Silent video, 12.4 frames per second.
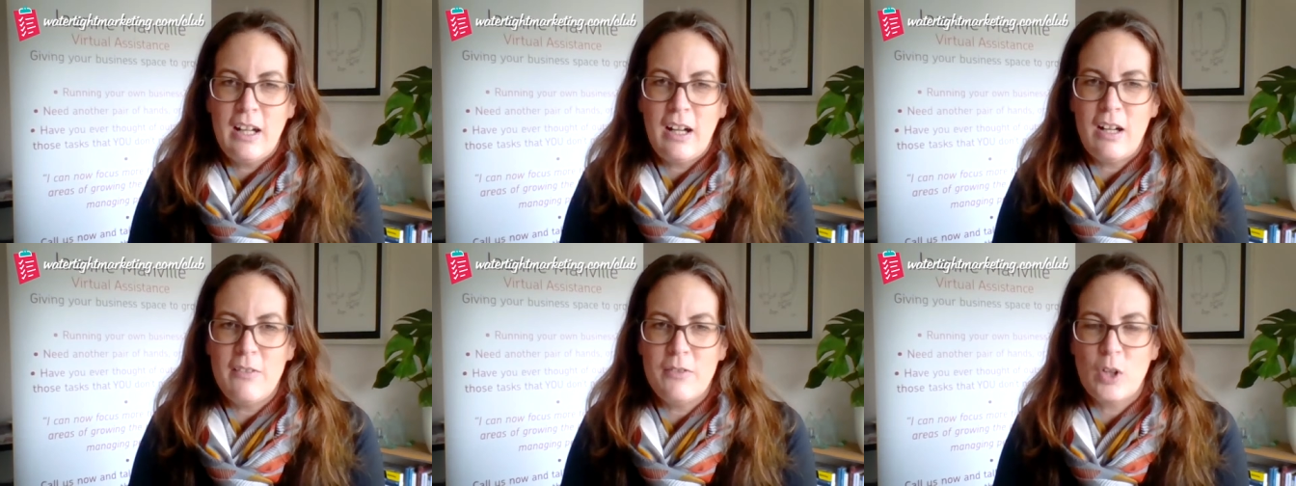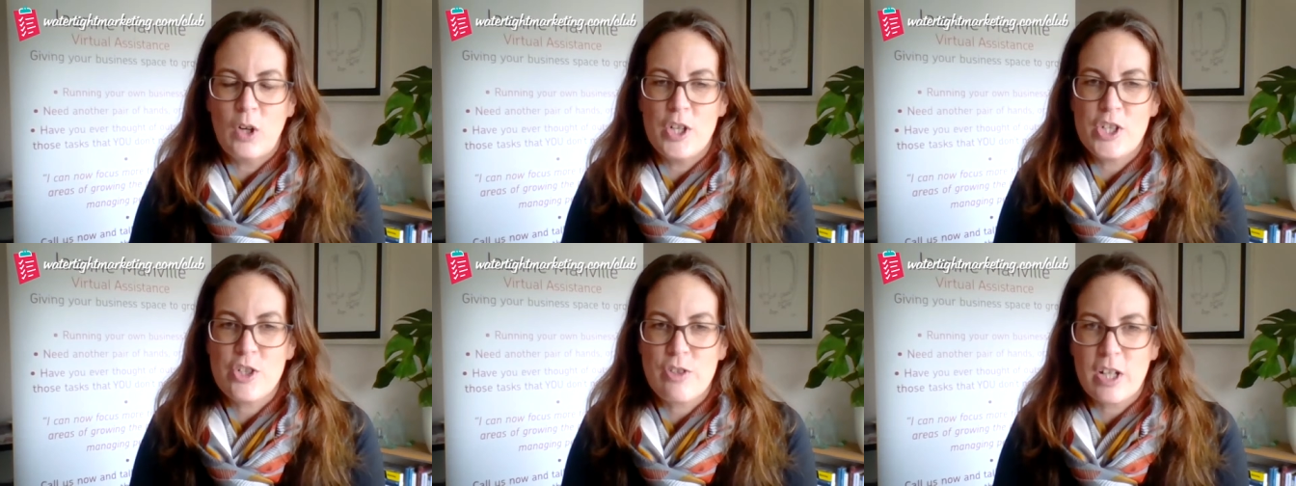I've got a
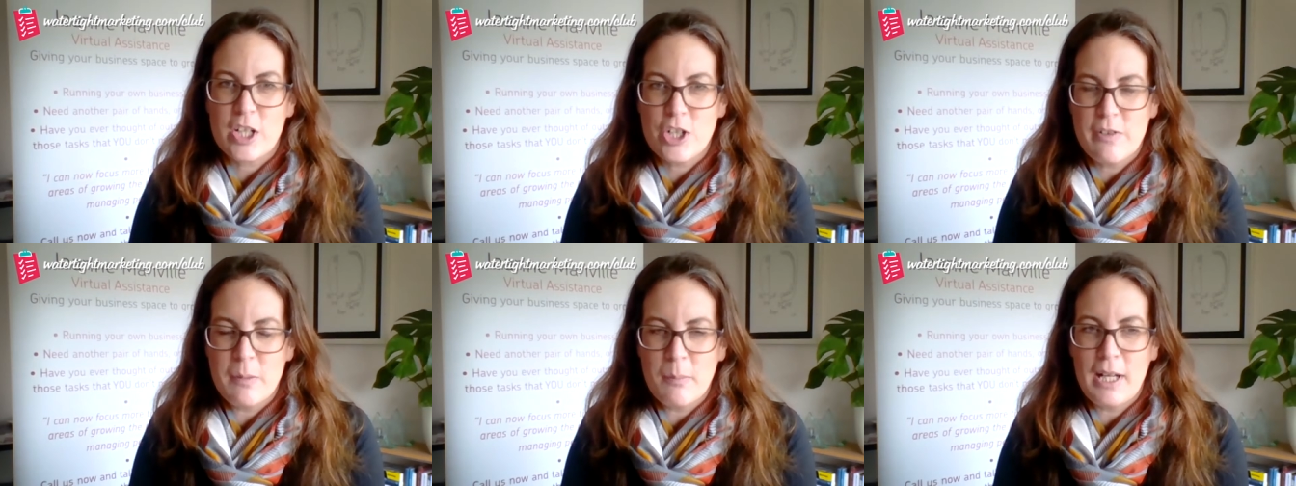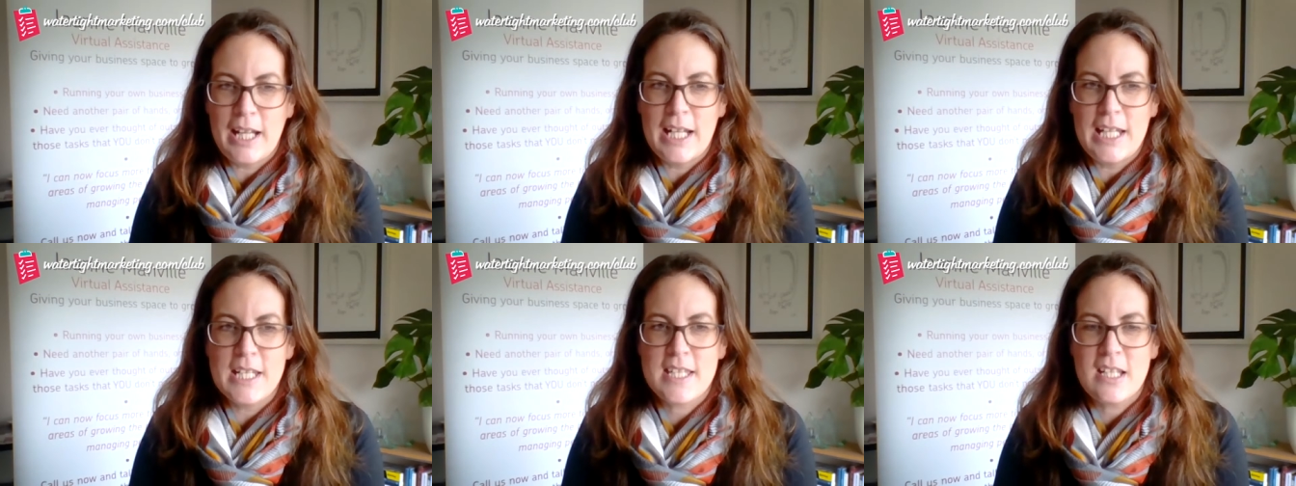structure in
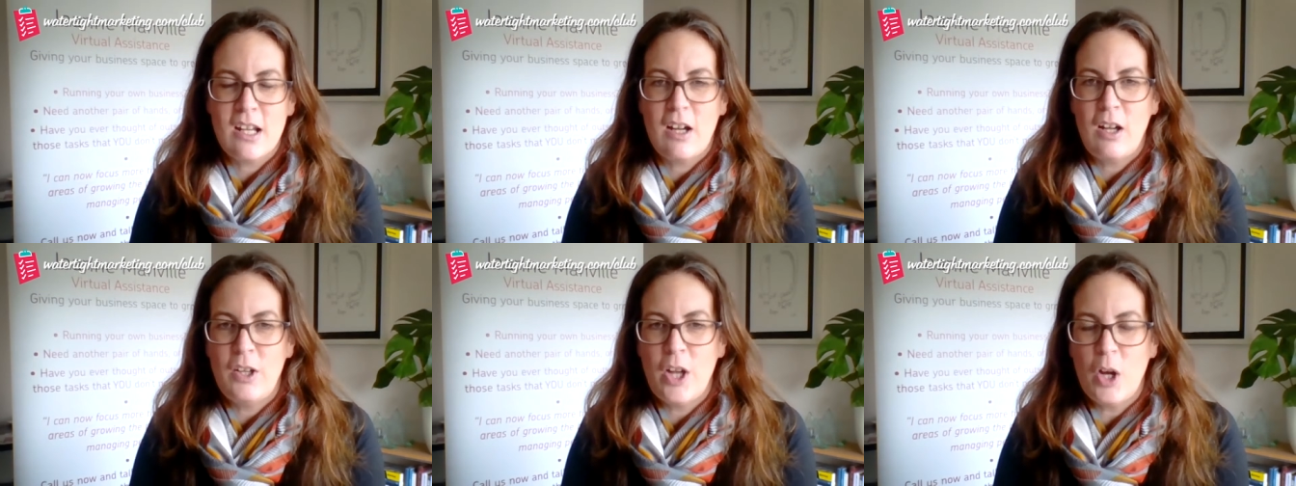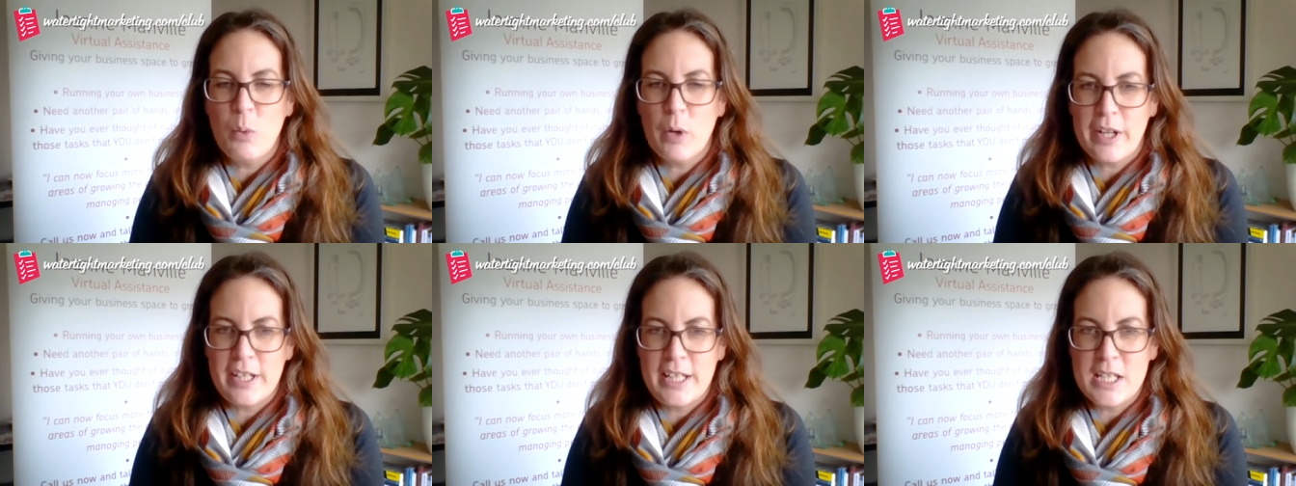place. I know
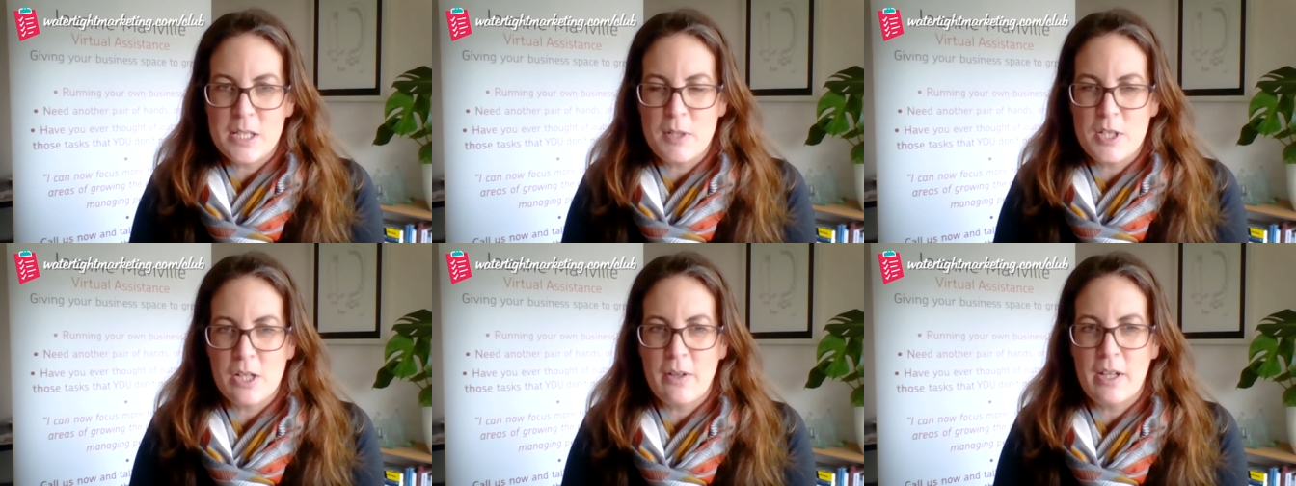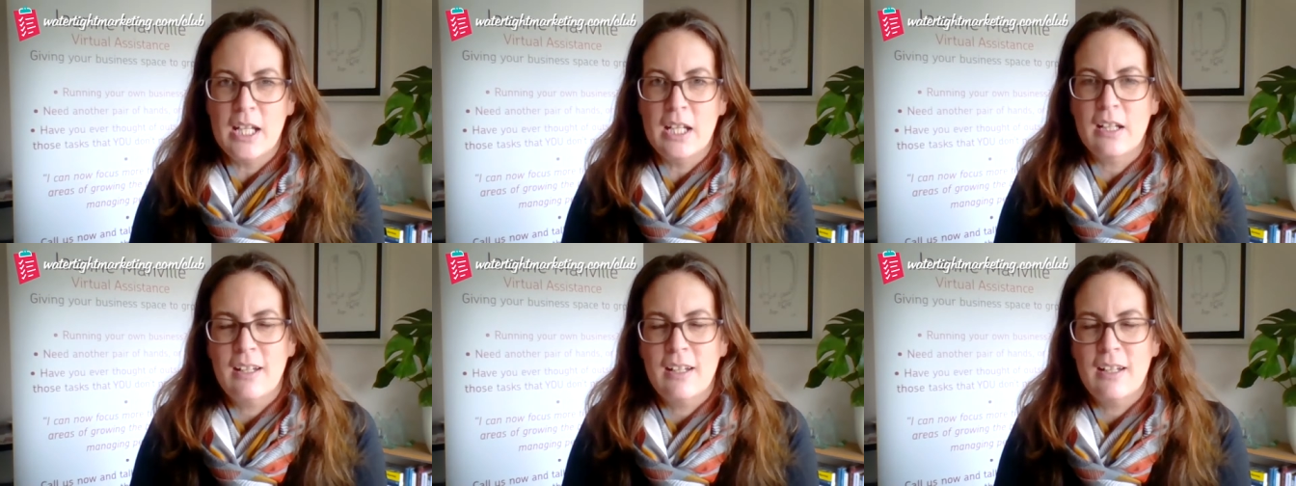what I need to be doing.